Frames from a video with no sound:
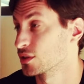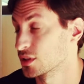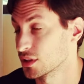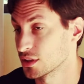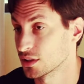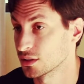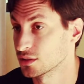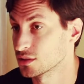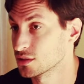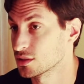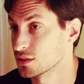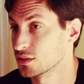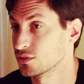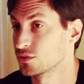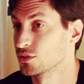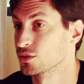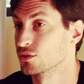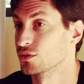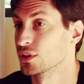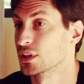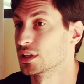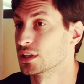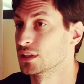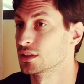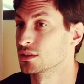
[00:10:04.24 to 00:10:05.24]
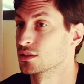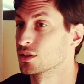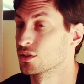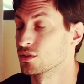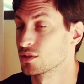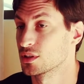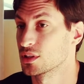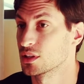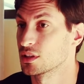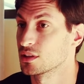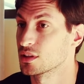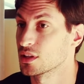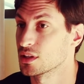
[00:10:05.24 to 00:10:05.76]
things if you really don't
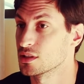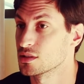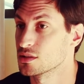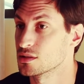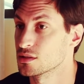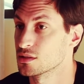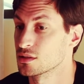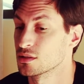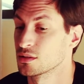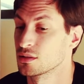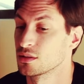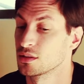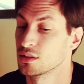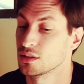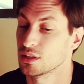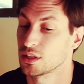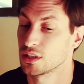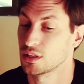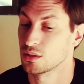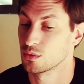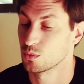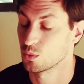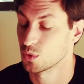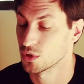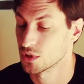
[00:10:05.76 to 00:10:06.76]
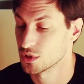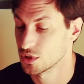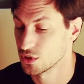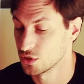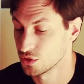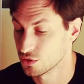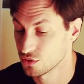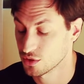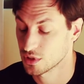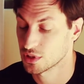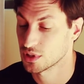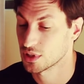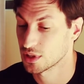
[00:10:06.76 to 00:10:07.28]
think that's mm. in what
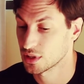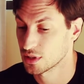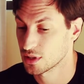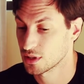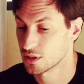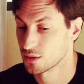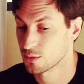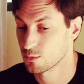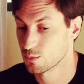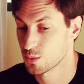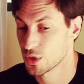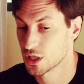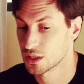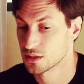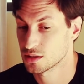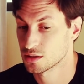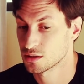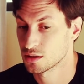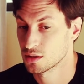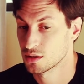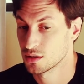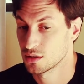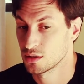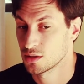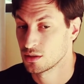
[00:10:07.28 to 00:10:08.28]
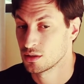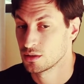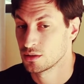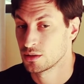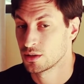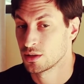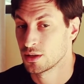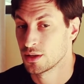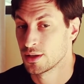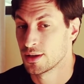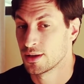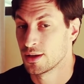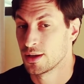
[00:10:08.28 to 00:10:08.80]
you're thinking, but
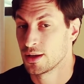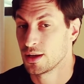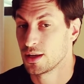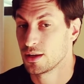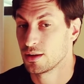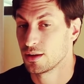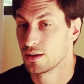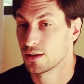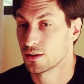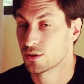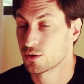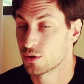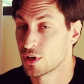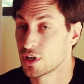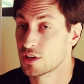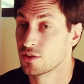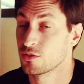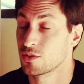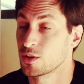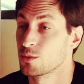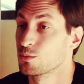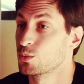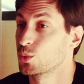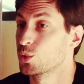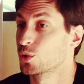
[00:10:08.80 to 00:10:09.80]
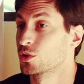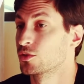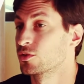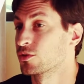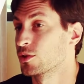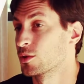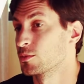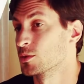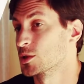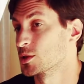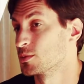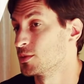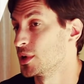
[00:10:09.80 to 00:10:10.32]
creative input
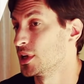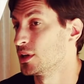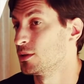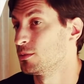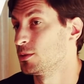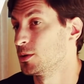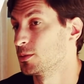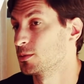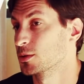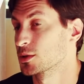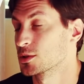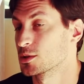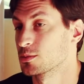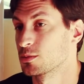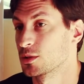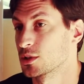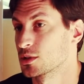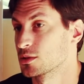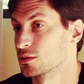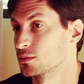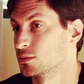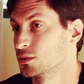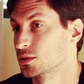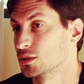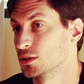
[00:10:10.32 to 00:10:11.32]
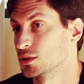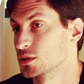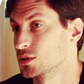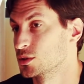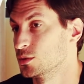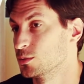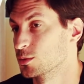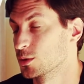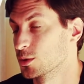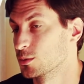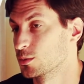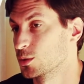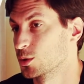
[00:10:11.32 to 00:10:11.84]
from as many people as possible is
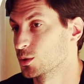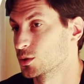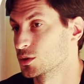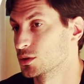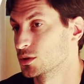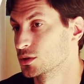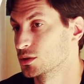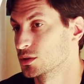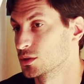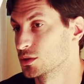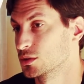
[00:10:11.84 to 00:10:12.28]
super important.